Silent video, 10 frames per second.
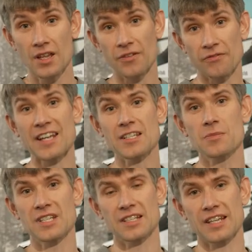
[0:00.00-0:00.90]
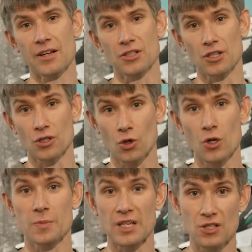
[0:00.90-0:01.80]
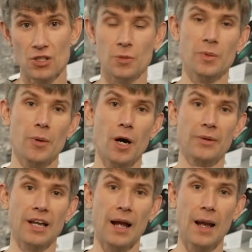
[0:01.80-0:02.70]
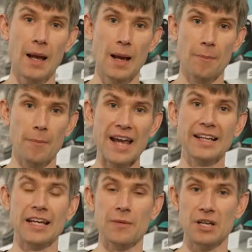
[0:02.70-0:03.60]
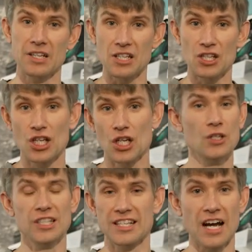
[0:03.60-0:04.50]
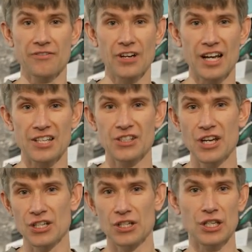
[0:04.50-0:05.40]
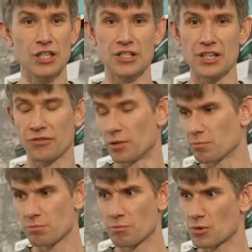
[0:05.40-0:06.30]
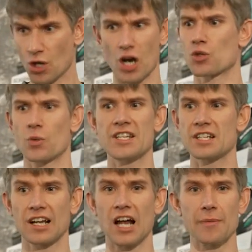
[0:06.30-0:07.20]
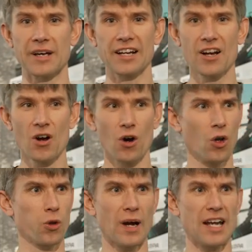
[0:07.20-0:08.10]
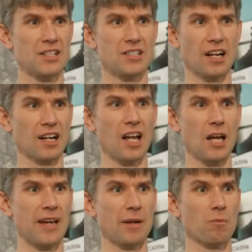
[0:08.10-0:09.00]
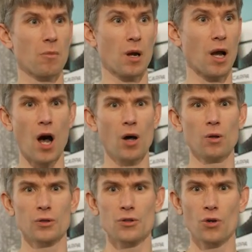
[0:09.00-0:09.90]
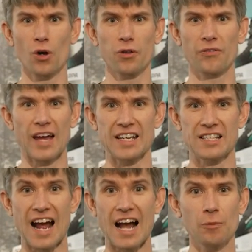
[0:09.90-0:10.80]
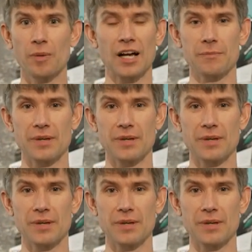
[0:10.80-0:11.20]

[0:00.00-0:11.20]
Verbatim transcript: The Phantom 6000 has always been super popular, mainly because it's hugely diverse. You can use it from Scottish winter climbing all the way to climbing cold North Face alpine